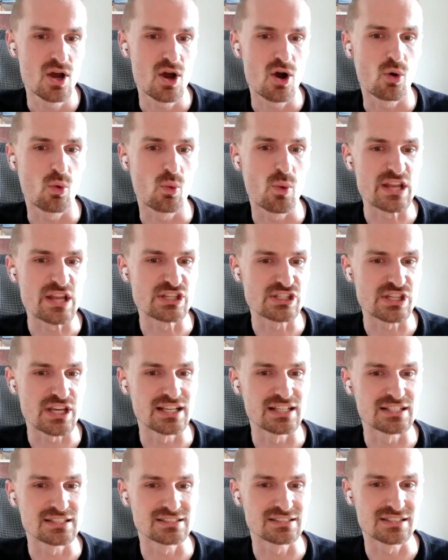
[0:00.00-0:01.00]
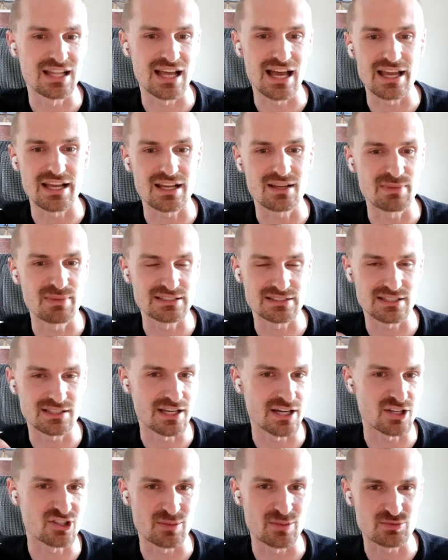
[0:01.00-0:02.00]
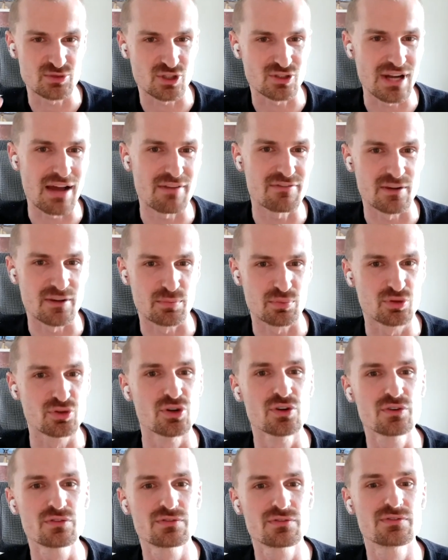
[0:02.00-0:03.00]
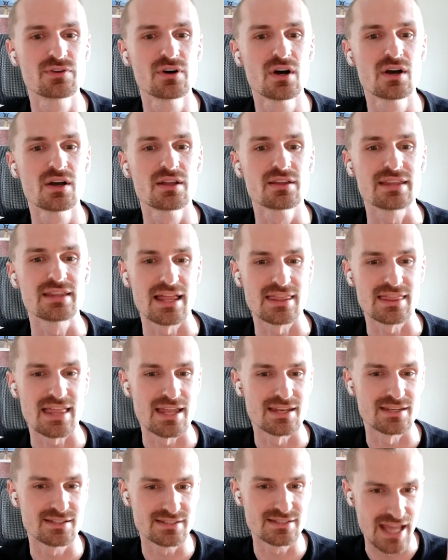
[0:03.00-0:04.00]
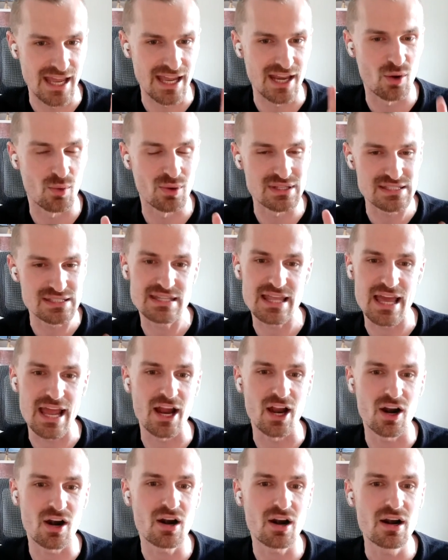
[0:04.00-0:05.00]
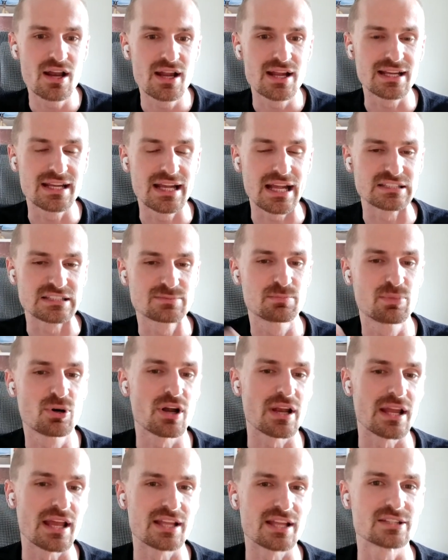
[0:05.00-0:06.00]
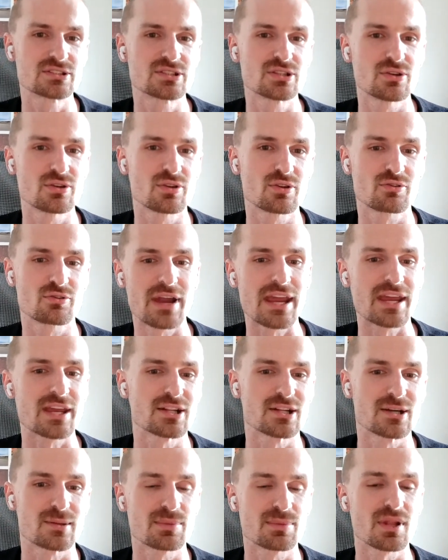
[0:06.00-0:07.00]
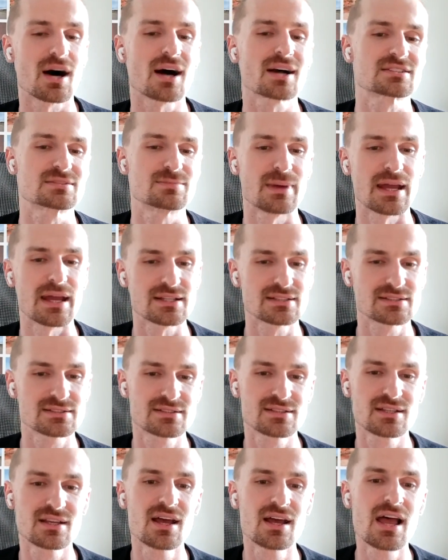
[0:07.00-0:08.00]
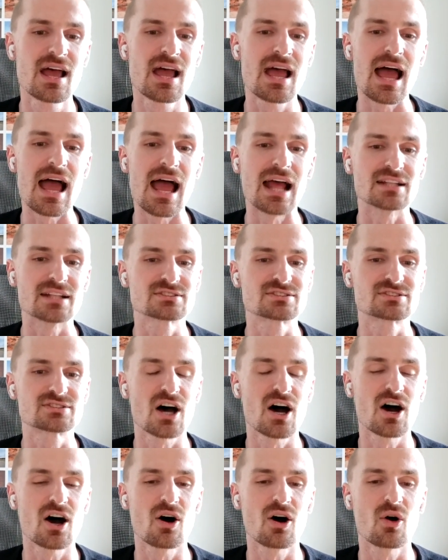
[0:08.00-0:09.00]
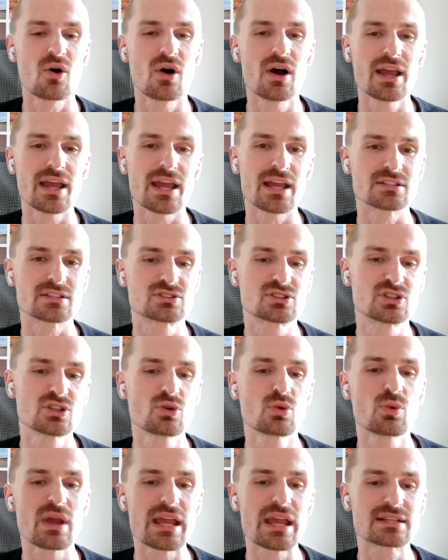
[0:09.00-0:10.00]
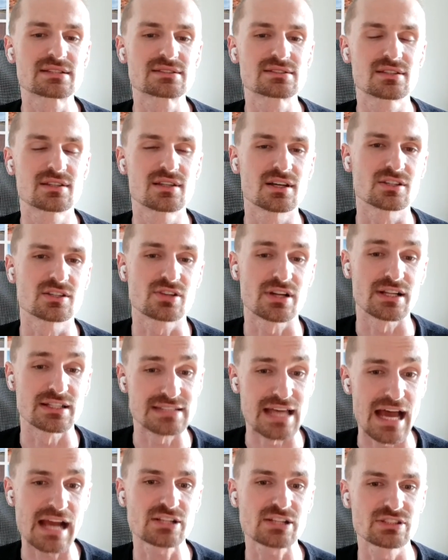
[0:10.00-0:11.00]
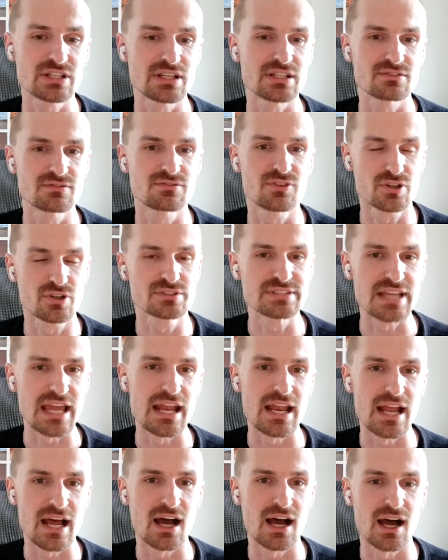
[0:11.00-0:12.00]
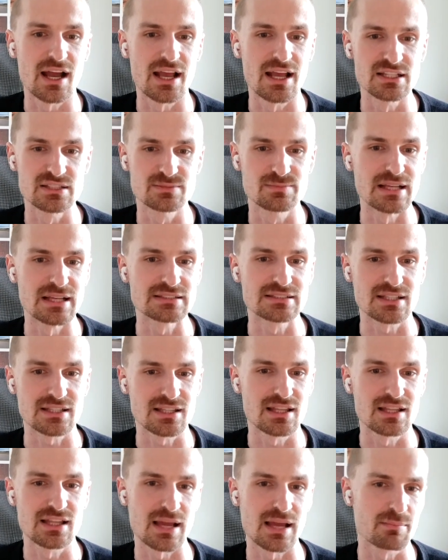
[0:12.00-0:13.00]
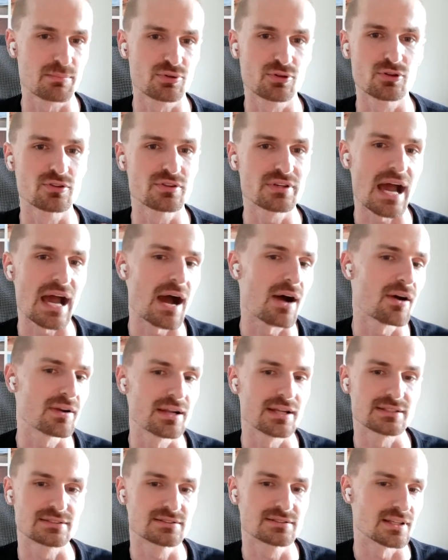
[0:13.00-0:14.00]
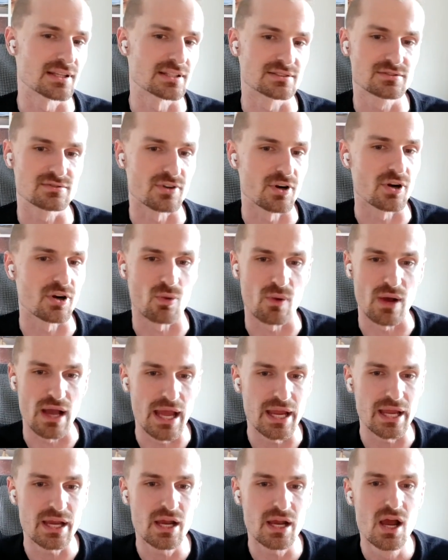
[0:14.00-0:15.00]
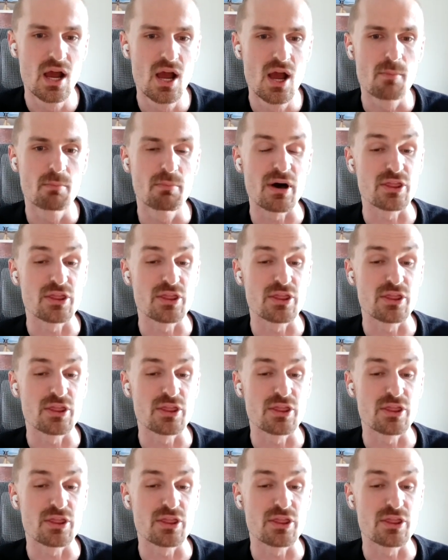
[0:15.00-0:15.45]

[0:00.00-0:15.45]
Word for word: which is like basically a cryptographic proof that that data was there, gets put into the regular block space. And so in two weeks, the transaction full data is basically like pruned out. It's it's thrown away. But